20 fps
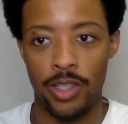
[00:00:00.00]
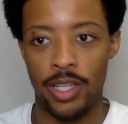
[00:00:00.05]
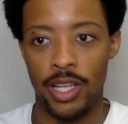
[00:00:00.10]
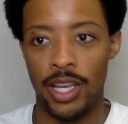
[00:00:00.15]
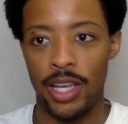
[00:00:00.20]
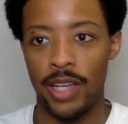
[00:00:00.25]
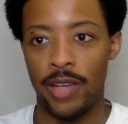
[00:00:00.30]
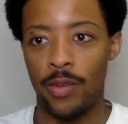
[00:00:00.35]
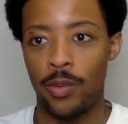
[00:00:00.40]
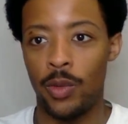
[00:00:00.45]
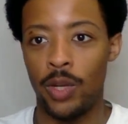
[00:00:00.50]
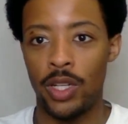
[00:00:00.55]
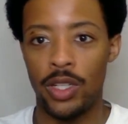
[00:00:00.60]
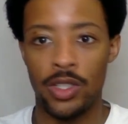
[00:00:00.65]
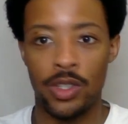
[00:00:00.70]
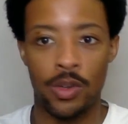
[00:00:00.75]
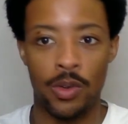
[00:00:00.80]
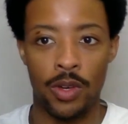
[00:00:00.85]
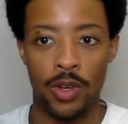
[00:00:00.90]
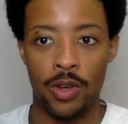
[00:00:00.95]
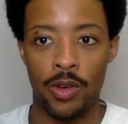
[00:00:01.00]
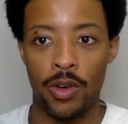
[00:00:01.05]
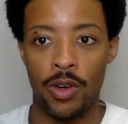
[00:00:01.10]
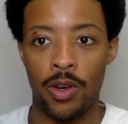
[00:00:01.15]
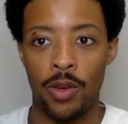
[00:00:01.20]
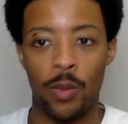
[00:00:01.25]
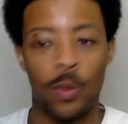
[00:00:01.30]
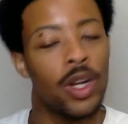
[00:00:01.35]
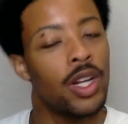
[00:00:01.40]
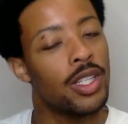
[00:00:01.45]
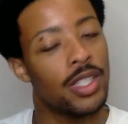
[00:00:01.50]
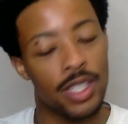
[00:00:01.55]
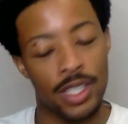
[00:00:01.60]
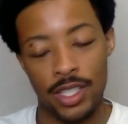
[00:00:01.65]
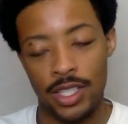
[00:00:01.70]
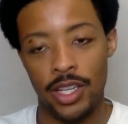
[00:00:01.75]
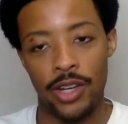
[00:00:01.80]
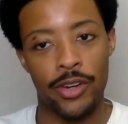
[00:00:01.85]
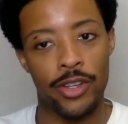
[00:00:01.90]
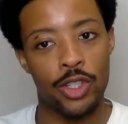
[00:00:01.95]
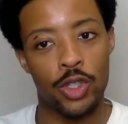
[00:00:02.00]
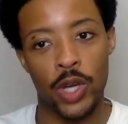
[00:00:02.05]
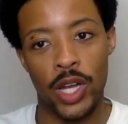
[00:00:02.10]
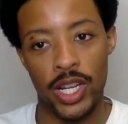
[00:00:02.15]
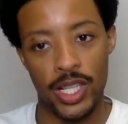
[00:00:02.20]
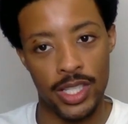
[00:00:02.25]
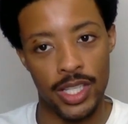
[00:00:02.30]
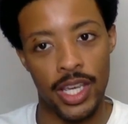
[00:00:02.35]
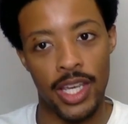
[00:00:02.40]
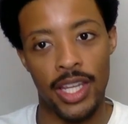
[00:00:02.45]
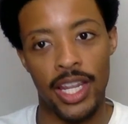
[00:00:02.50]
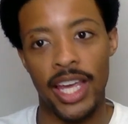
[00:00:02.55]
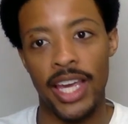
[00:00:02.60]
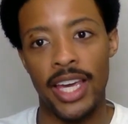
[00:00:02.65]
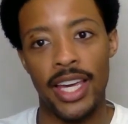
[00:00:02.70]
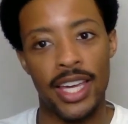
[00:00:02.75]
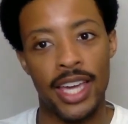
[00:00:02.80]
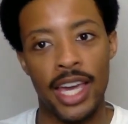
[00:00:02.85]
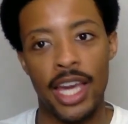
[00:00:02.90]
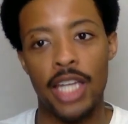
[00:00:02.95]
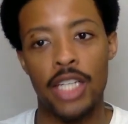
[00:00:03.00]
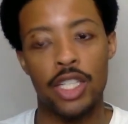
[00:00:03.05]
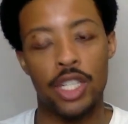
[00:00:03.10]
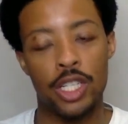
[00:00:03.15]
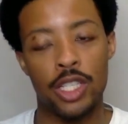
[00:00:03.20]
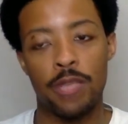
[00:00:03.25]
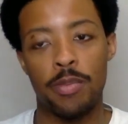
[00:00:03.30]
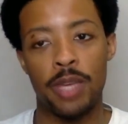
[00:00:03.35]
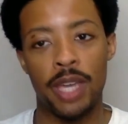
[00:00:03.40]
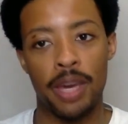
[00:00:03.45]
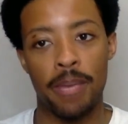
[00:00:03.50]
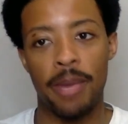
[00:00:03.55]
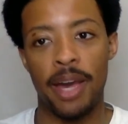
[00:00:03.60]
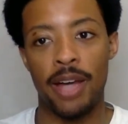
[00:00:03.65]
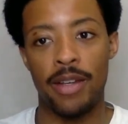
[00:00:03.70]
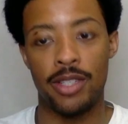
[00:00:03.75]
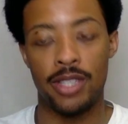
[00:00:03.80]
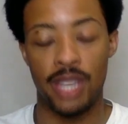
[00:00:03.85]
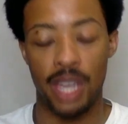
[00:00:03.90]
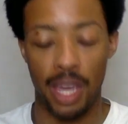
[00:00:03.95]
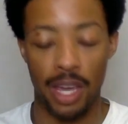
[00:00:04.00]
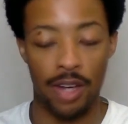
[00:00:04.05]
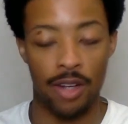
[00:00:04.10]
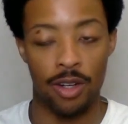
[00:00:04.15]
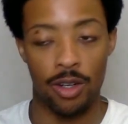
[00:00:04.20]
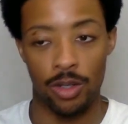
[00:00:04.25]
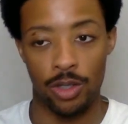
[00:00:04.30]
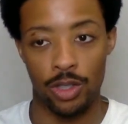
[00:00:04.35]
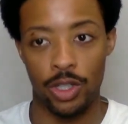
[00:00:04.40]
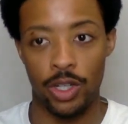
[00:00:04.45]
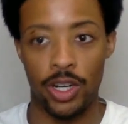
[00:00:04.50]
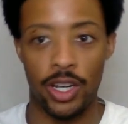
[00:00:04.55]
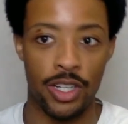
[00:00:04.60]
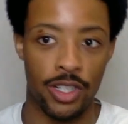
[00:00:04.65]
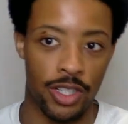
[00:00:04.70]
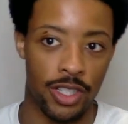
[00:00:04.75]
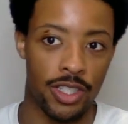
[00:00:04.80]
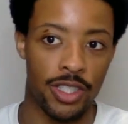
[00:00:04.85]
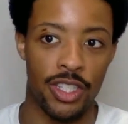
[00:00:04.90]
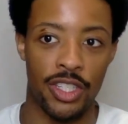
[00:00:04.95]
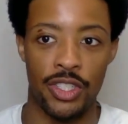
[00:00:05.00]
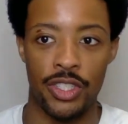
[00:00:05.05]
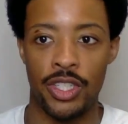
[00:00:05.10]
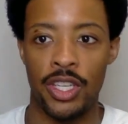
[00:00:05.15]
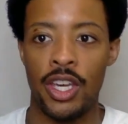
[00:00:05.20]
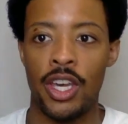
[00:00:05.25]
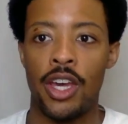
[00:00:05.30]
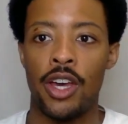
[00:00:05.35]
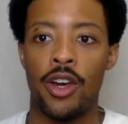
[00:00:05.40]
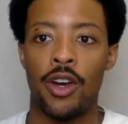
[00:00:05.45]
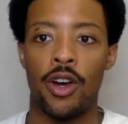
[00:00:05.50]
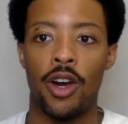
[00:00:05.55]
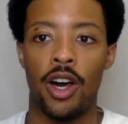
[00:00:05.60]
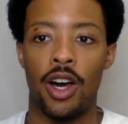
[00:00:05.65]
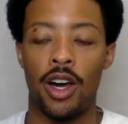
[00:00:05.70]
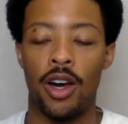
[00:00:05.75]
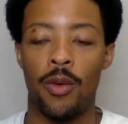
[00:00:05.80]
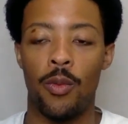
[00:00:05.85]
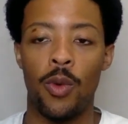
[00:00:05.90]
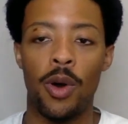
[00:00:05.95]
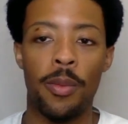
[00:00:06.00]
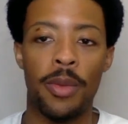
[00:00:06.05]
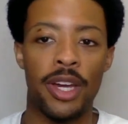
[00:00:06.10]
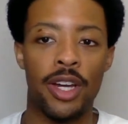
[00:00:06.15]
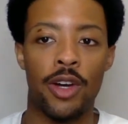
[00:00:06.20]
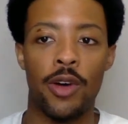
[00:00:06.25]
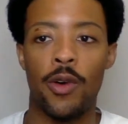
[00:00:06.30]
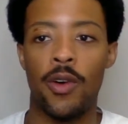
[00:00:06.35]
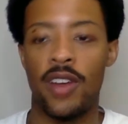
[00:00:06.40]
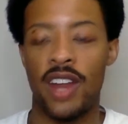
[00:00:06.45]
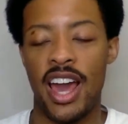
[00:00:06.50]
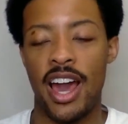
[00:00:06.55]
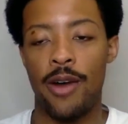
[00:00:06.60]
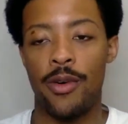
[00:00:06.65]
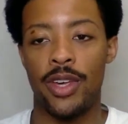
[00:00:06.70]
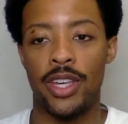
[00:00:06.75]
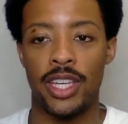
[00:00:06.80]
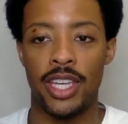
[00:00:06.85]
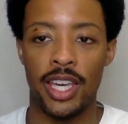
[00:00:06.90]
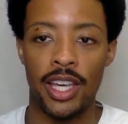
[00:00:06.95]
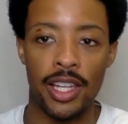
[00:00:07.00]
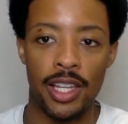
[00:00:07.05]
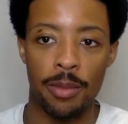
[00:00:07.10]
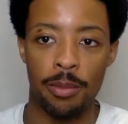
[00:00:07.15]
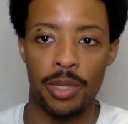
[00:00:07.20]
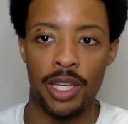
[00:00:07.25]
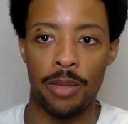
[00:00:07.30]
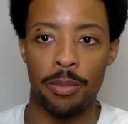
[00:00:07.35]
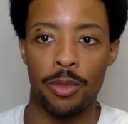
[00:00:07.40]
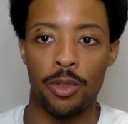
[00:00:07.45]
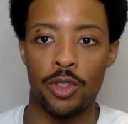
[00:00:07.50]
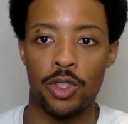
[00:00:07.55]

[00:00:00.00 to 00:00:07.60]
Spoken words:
Like, what is going on? What is this series trying to say? Like, it can't just be about stan culture and just this woman going out and killing people.